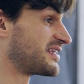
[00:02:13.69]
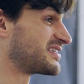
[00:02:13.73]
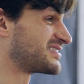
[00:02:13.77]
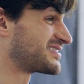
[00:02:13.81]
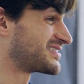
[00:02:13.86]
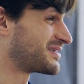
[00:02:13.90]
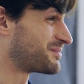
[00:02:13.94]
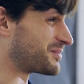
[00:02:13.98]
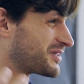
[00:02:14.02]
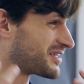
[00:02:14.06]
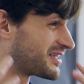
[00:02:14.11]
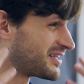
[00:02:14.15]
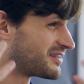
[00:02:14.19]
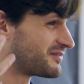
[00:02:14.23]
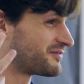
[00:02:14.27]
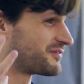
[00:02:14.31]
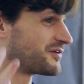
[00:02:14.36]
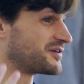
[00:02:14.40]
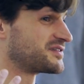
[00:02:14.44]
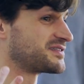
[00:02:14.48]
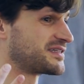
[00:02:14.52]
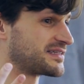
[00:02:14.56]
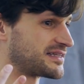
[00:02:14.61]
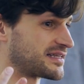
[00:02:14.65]
That's typically the
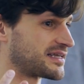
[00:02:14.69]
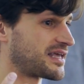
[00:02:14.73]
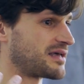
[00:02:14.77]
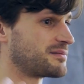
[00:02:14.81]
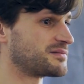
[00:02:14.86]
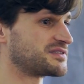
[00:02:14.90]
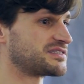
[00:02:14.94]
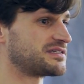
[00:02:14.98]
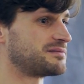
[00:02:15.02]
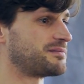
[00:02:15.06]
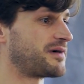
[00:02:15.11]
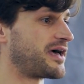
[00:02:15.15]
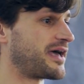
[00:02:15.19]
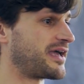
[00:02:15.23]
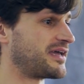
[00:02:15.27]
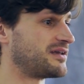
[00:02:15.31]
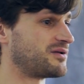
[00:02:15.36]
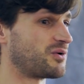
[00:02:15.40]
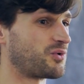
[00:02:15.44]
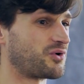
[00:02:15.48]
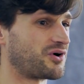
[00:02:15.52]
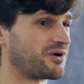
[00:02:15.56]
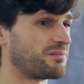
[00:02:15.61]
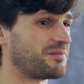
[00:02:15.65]
first thing that comes to
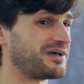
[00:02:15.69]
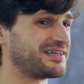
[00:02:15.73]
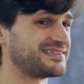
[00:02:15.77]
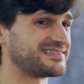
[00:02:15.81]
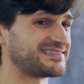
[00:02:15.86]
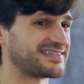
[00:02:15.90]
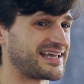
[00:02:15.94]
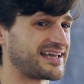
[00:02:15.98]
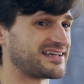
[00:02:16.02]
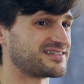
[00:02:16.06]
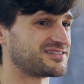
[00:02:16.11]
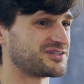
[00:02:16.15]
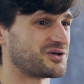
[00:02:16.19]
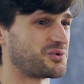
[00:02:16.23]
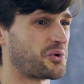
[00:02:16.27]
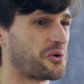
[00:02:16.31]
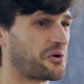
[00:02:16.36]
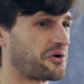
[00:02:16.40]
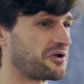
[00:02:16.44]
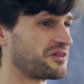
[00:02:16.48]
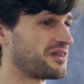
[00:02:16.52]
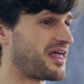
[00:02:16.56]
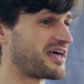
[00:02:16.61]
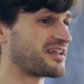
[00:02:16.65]
mind, or Monsanto,
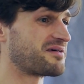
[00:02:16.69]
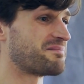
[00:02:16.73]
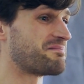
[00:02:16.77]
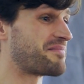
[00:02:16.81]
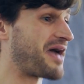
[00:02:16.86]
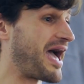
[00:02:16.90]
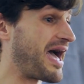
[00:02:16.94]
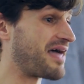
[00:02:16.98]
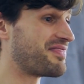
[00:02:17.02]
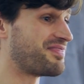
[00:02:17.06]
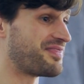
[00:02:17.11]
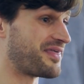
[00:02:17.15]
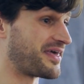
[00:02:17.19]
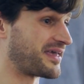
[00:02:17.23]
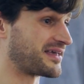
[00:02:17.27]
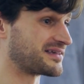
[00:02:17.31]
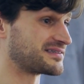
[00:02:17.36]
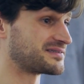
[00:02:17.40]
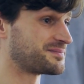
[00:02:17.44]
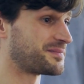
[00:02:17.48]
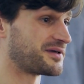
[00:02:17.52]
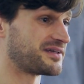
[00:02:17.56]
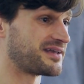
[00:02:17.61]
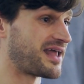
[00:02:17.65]
or a lot of bad
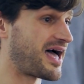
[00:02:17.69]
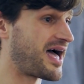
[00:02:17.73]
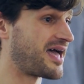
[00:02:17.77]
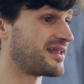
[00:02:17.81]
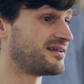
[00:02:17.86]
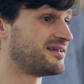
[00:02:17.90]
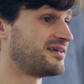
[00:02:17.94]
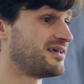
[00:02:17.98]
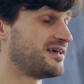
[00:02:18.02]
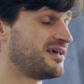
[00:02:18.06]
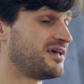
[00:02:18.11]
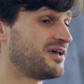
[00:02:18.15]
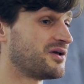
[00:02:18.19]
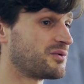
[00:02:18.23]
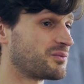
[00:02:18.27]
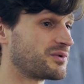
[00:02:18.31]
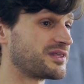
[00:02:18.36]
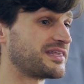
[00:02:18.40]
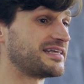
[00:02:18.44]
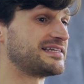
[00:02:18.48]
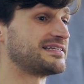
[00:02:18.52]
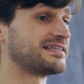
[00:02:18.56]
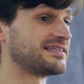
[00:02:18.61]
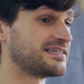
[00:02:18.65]
things, but not
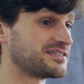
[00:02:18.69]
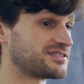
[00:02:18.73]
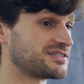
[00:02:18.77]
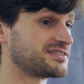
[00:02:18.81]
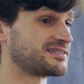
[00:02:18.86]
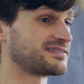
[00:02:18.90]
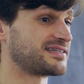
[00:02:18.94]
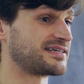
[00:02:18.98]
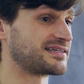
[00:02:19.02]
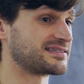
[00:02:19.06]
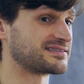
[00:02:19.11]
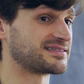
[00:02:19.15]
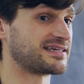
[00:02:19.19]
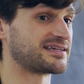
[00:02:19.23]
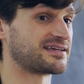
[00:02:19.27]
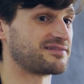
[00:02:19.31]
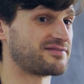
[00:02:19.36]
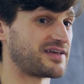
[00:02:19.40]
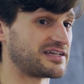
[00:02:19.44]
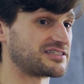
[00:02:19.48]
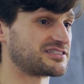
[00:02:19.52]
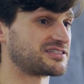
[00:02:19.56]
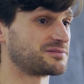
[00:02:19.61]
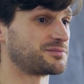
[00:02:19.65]
really delicious things like a
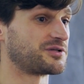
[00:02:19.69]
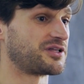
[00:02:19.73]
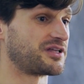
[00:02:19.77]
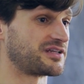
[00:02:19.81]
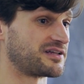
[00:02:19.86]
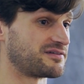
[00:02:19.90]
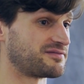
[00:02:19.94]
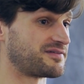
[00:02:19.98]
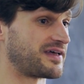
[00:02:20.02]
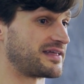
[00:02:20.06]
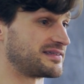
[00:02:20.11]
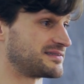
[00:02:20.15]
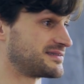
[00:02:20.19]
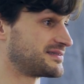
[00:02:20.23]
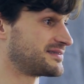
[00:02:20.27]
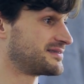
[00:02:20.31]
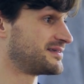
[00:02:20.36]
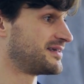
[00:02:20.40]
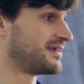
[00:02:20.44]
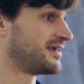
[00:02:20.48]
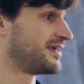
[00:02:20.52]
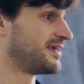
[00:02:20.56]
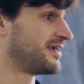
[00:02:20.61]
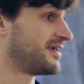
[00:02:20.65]
vegetable on a fence.